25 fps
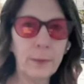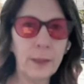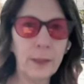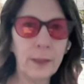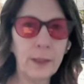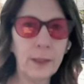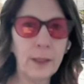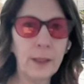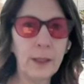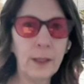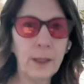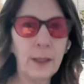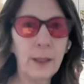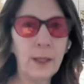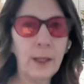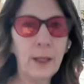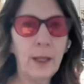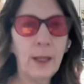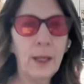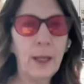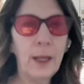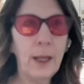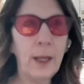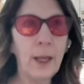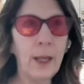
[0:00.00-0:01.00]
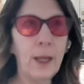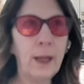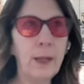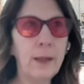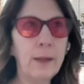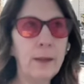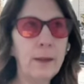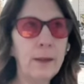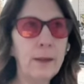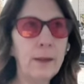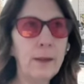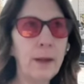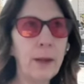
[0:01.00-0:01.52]
to me
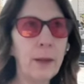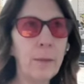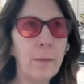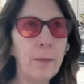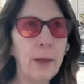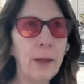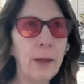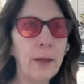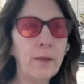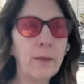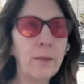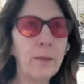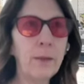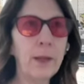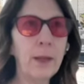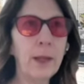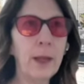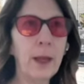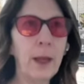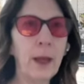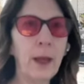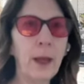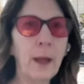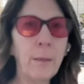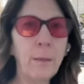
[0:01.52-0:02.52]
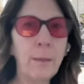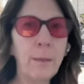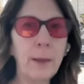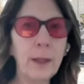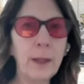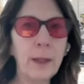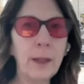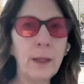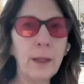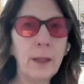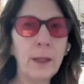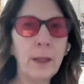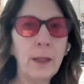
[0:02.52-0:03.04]
and that makes me
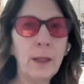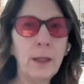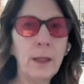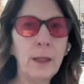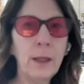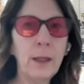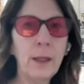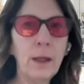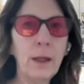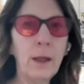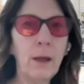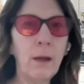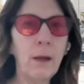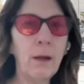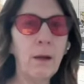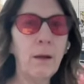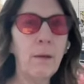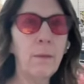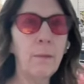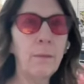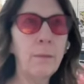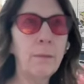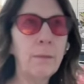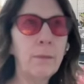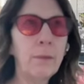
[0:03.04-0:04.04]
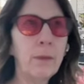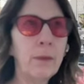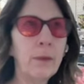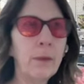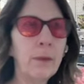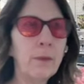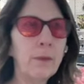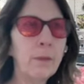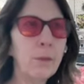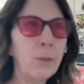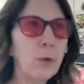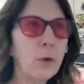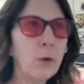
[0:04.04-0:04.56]
happy.
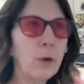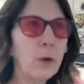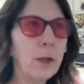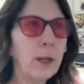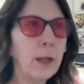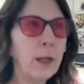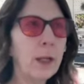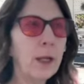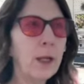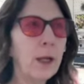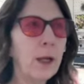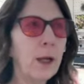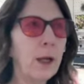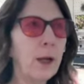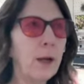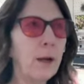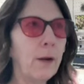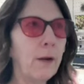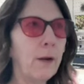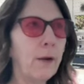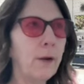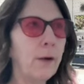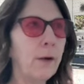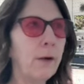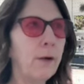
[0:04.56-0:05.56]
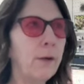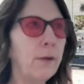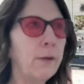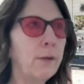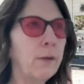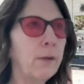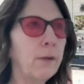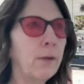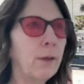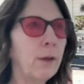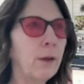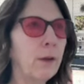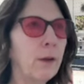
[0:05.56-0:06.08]
This morning I
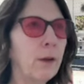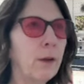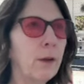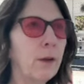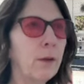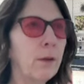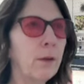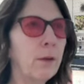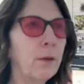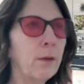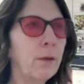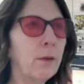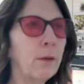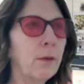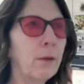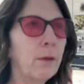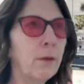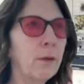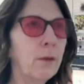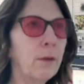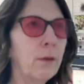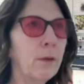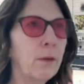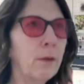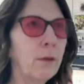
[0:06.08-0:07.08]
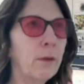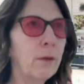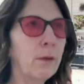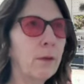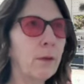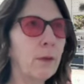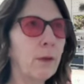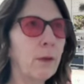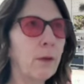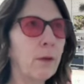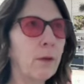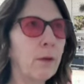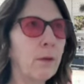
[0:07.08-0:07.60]
heard the
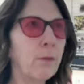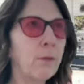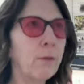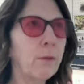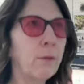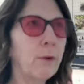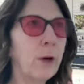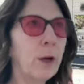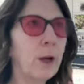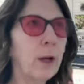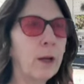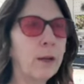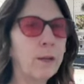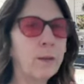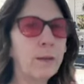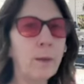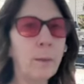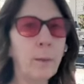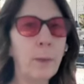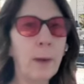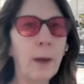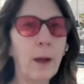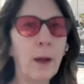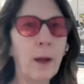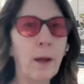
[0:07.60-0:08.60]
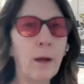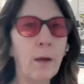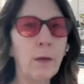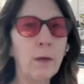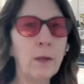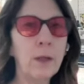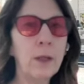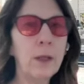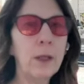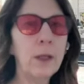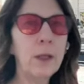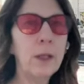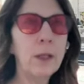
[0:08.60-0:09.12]
phrase
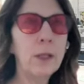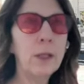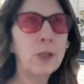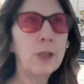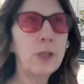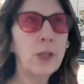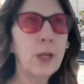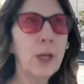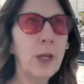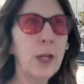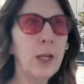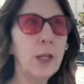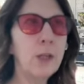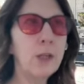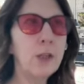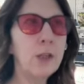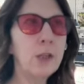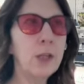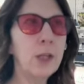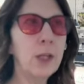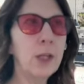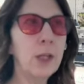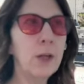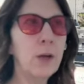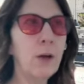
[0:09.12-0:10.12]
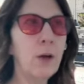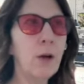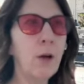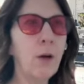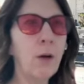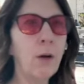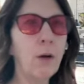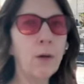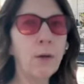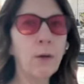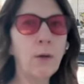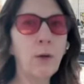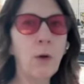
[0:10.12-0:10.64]
about changing
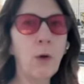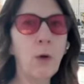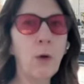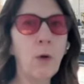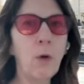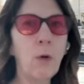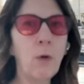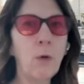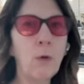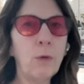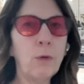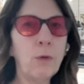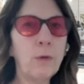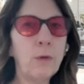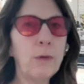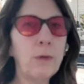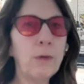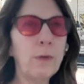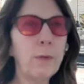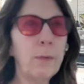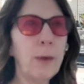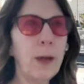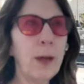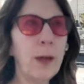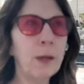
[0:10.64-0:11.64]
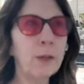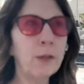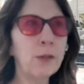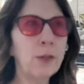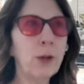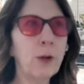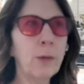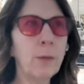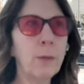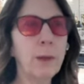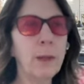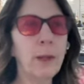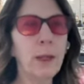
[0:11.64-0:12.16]
our goals to
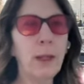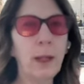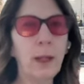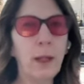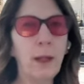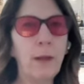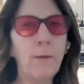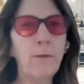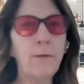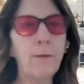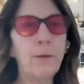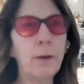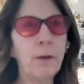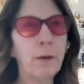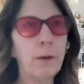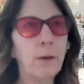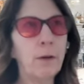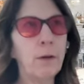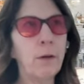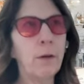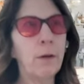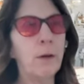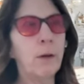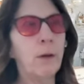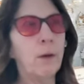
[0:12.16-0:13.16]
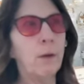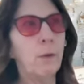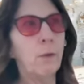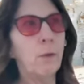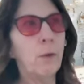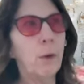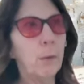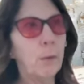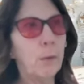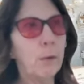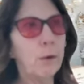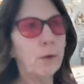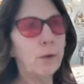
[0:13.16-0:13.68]
match our behavior
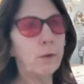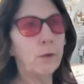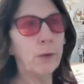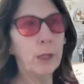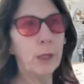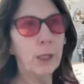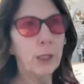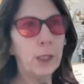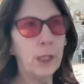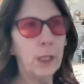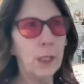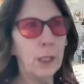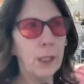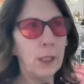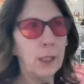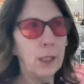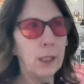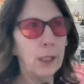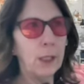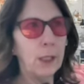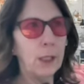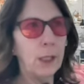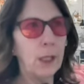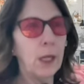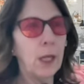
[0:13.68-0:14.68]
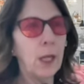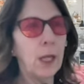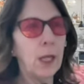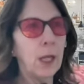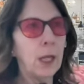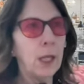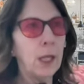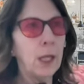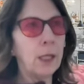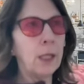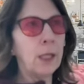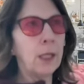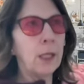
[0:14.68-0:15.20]
when we're drinking.
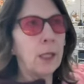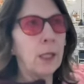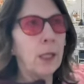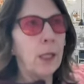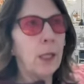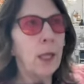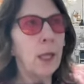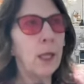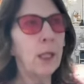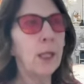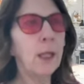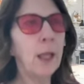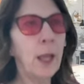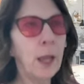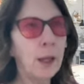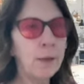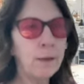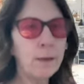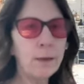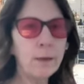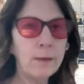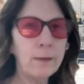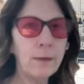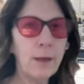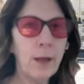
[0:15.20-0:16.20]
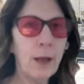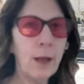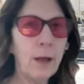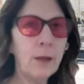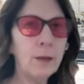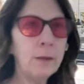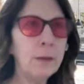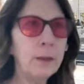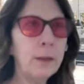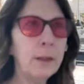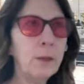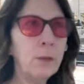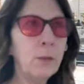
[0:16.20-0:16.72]
And that's
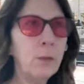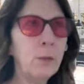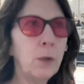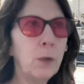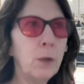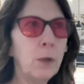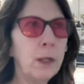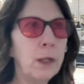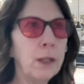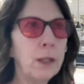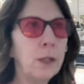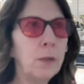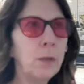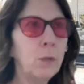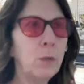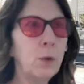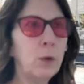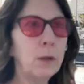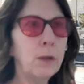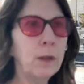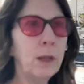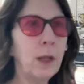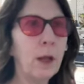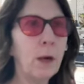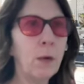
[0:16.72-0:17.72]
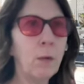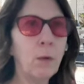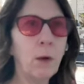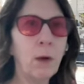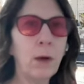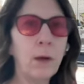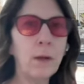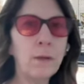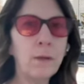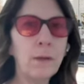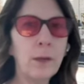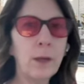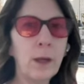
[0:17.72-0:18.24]
exactly what that
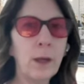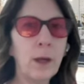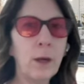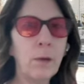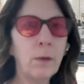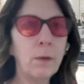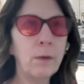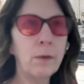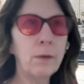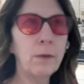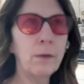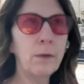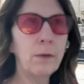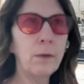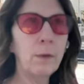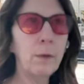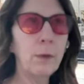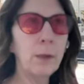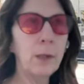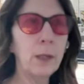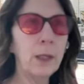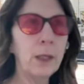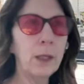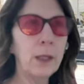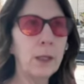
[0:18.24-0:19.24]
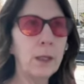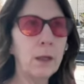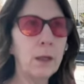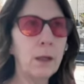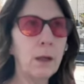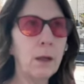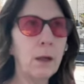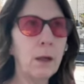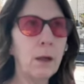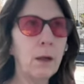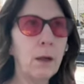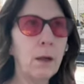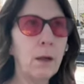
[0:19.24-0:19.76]
was that I was doing
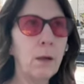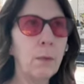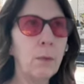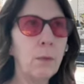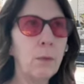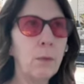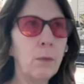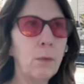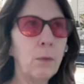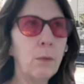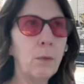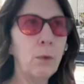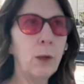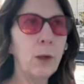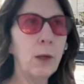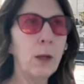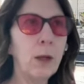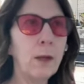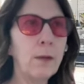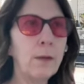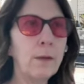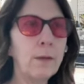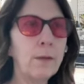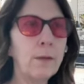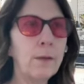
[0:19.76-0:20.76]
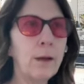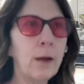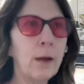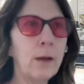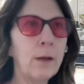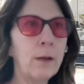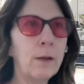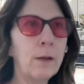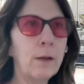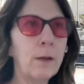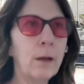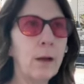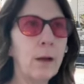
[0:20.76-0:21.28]
when I
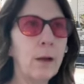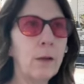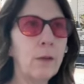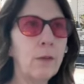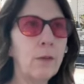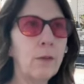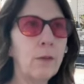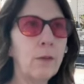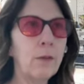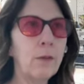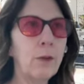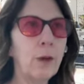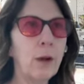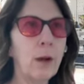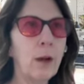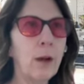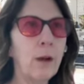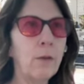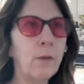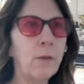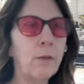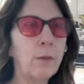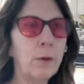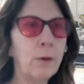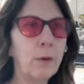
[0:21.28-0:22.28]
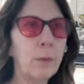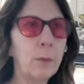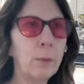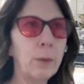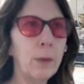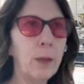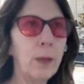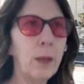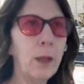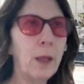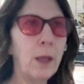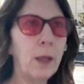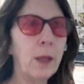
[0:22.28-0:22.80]
decided not to try out for a
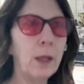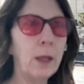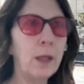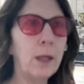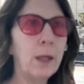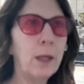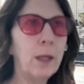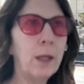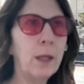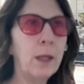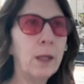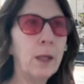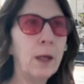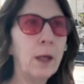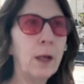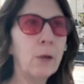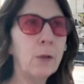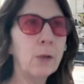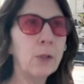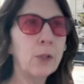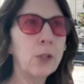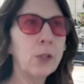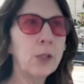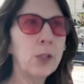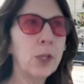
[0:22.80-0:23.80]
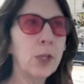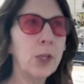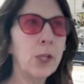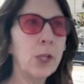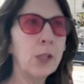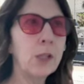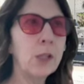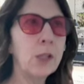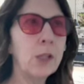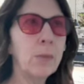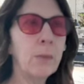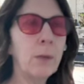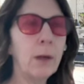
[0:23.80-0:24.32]
play. I was
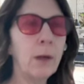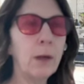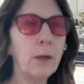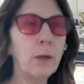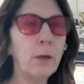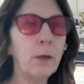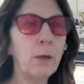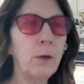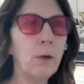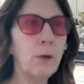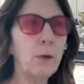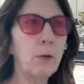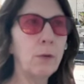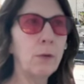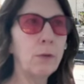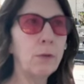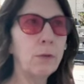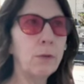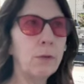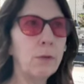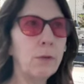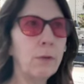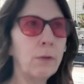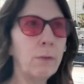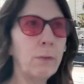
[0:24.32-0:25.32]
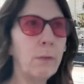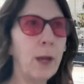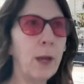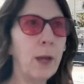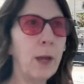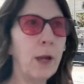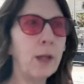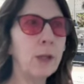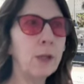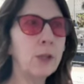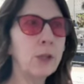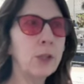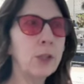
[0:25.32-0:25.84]
changing my goals to
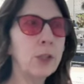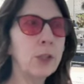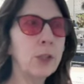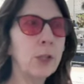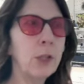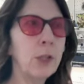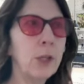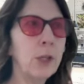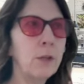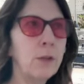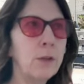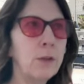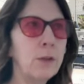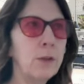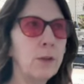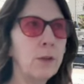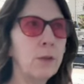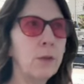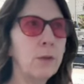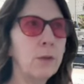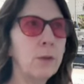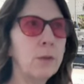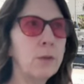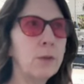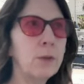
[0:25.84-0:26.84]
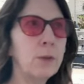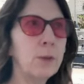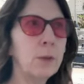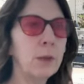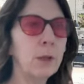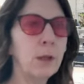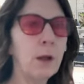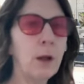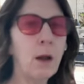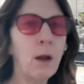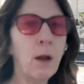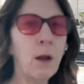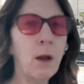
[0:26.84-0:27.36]
match to
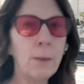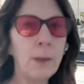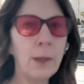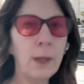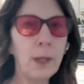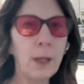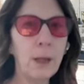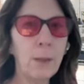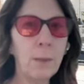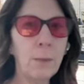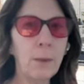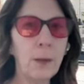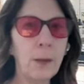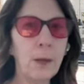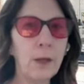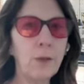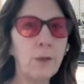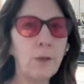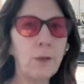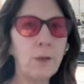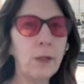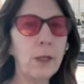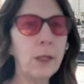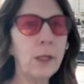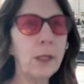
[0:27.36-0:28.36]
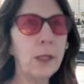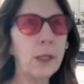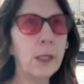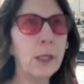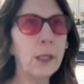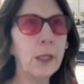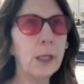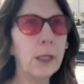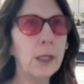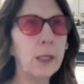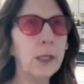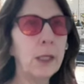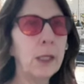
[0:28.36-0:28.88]
accommodate my
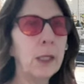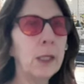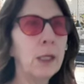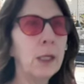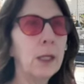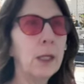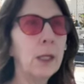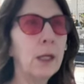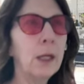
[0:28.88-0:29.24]
drinking.